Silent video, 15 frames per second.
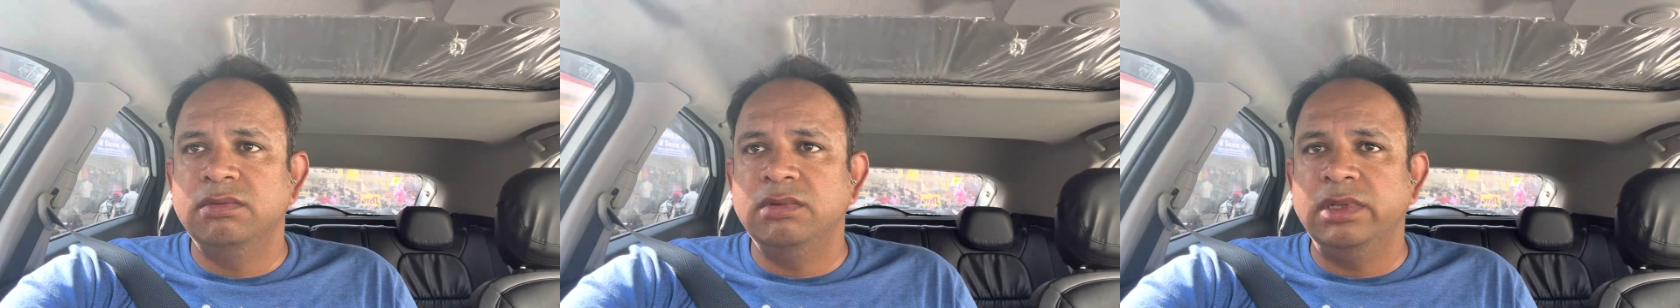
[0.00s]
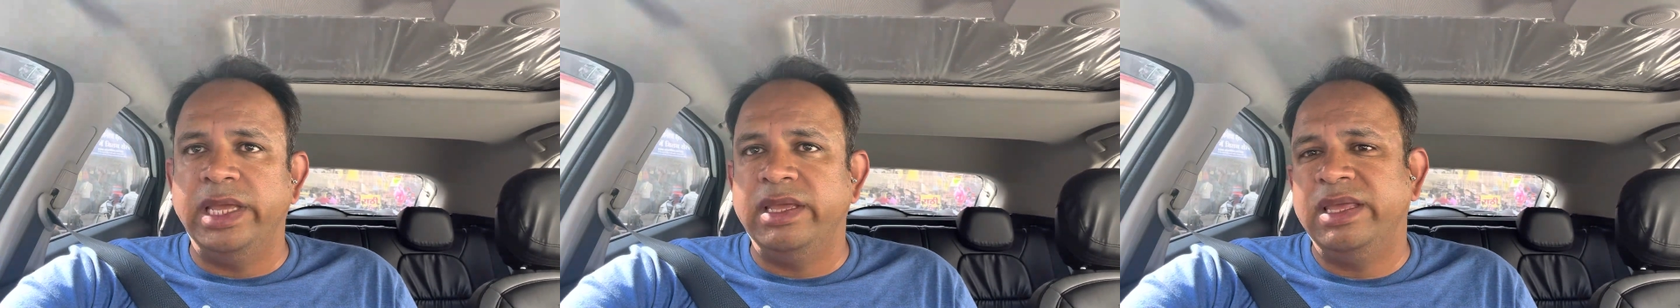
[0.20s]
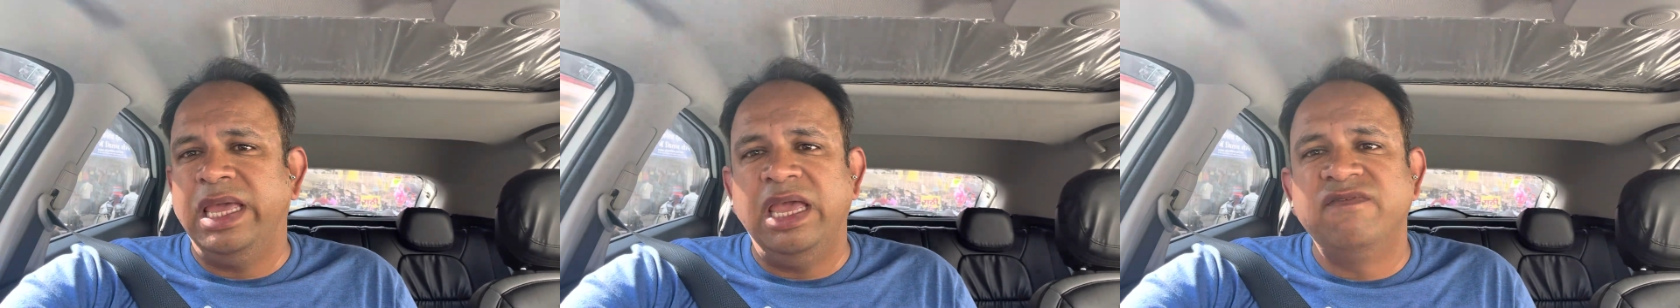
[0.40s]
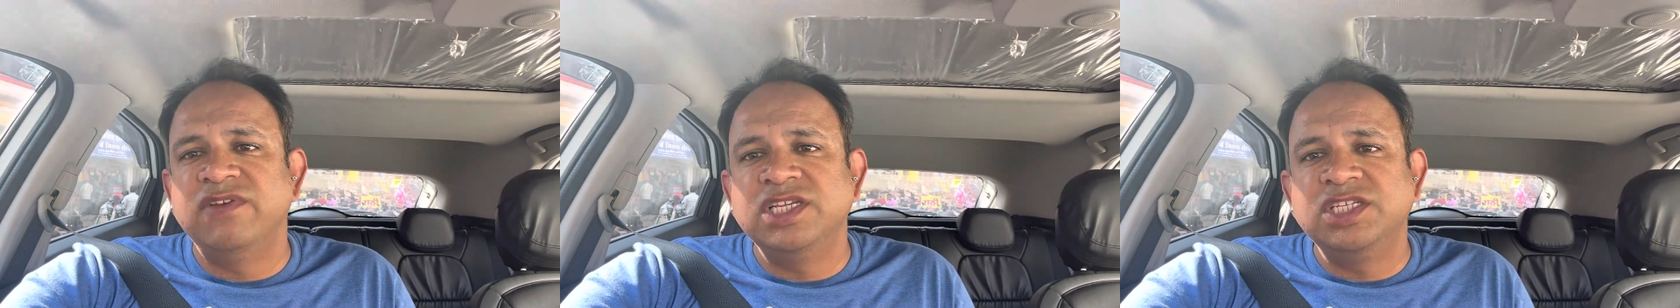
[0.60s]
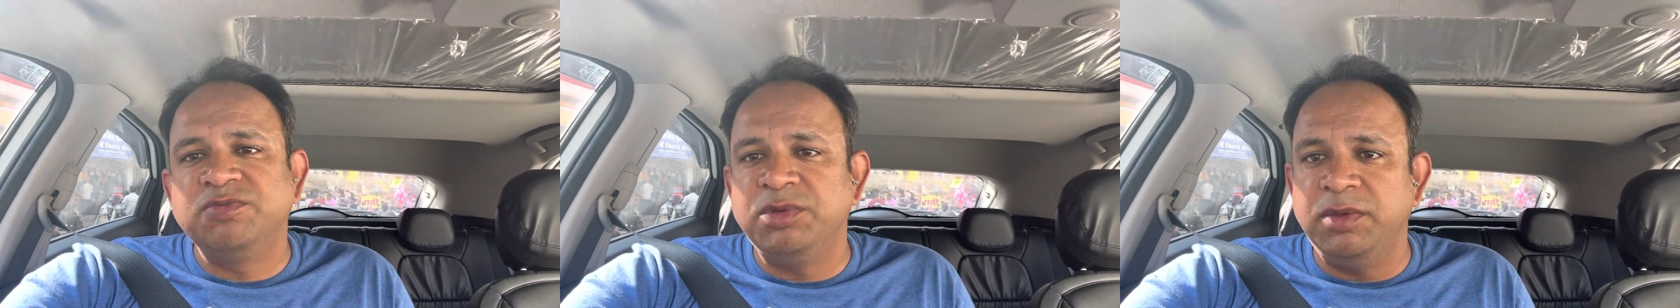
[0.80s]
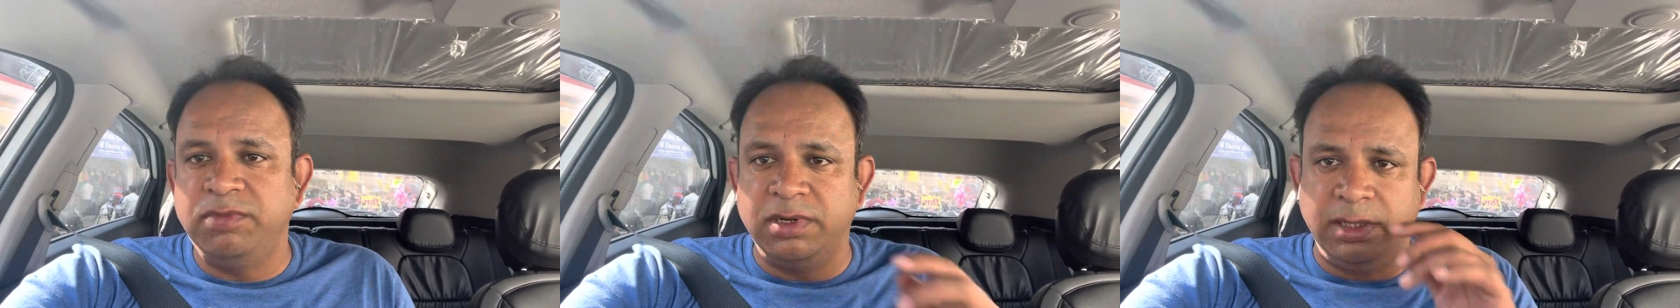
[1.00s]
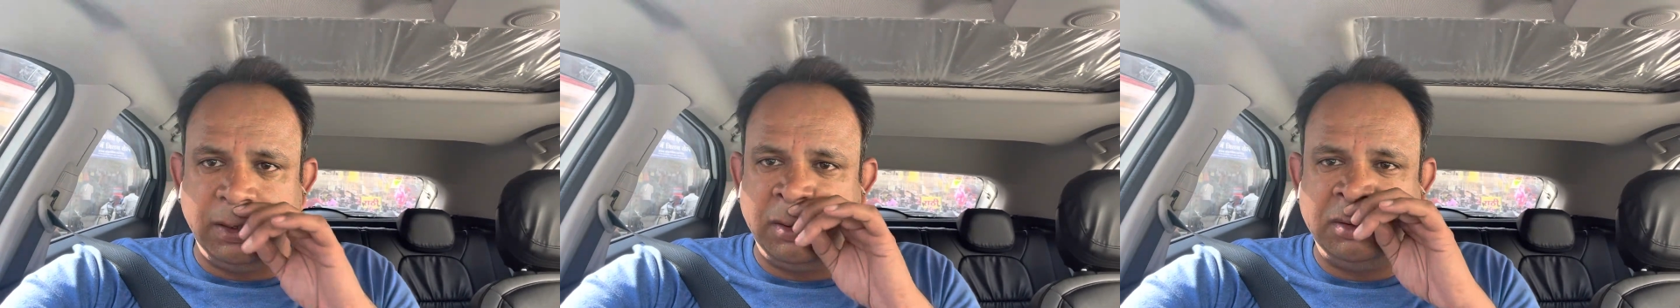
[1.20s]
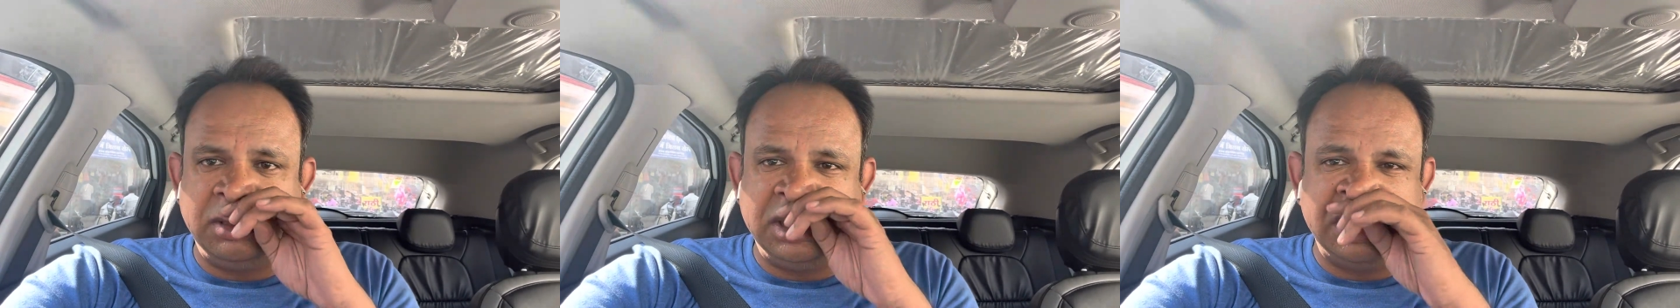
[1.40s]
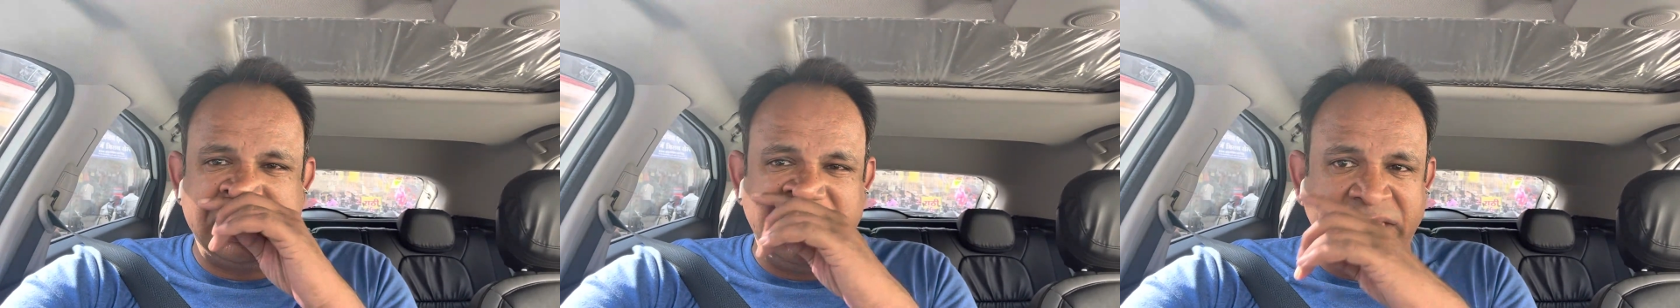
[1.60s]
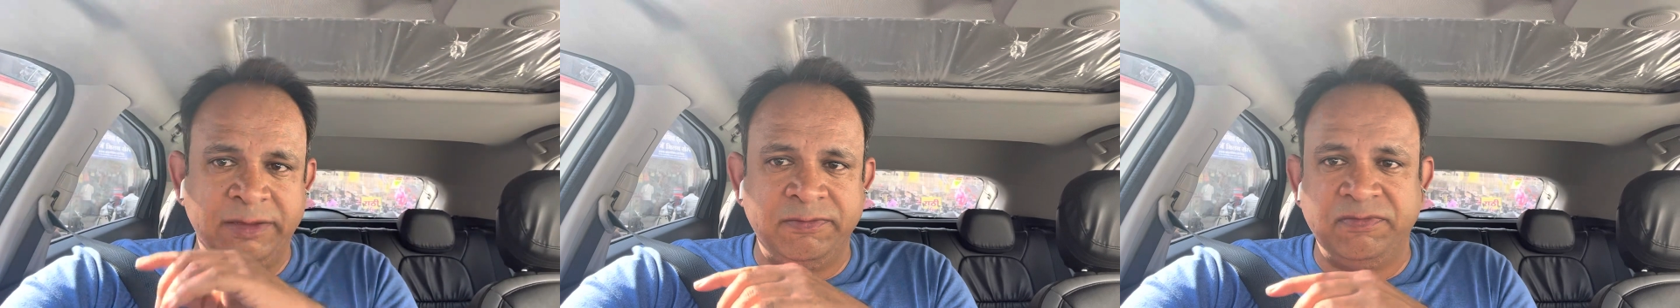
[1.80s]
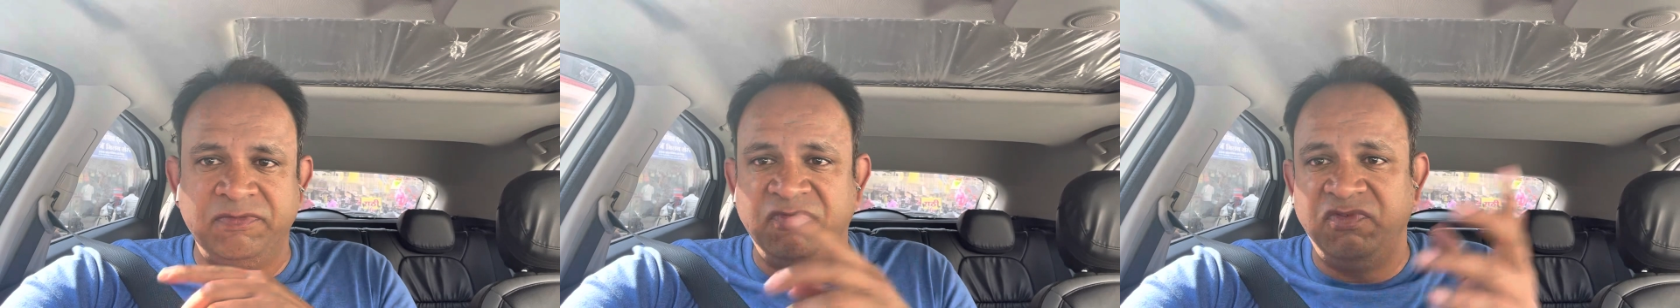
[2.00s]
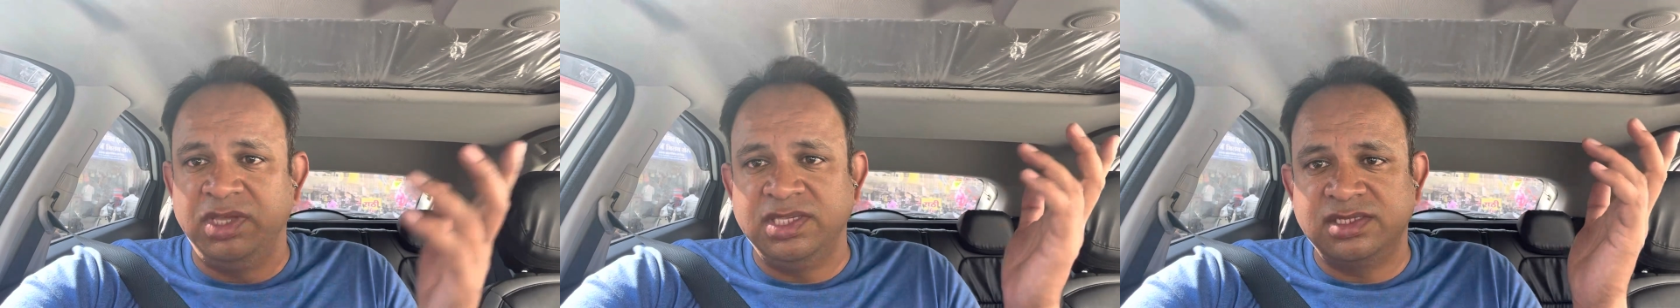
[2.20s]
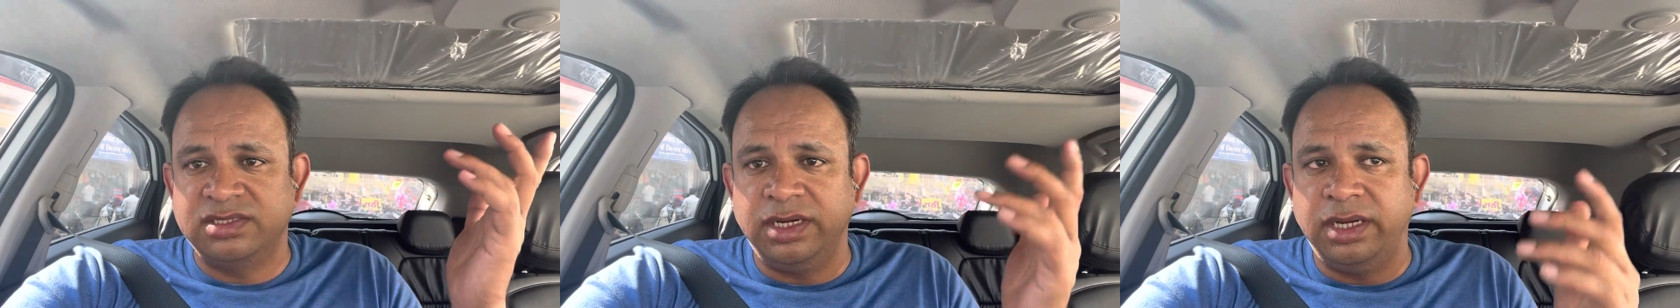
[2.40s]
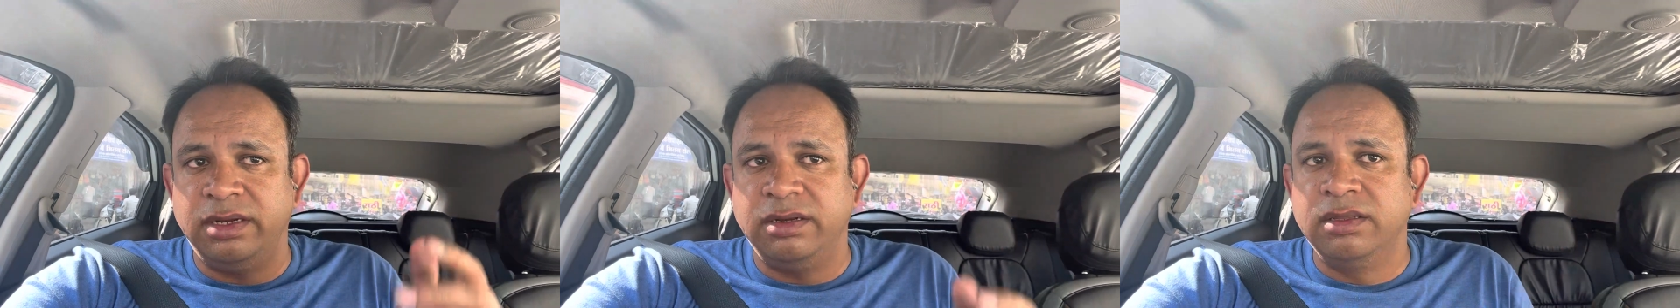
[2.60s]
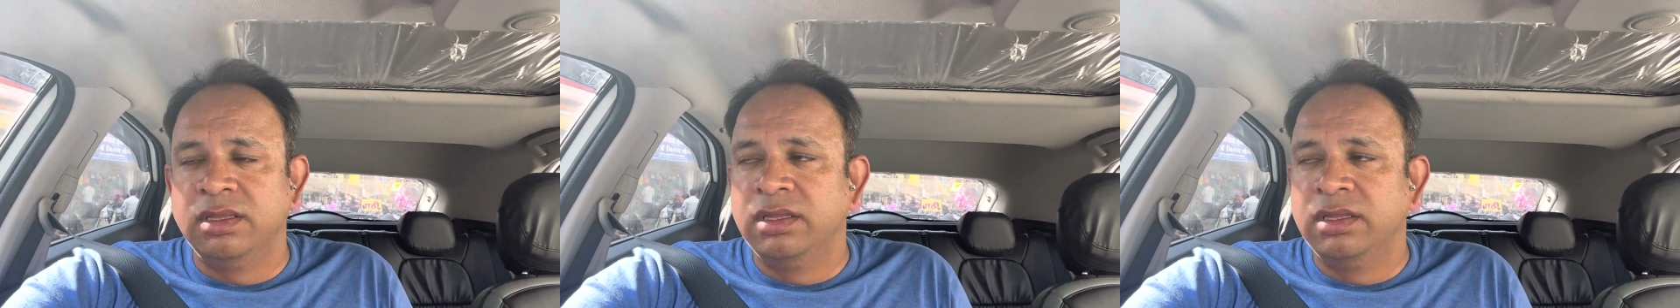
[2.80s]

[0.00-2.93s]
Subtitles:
like average people, just like we studied.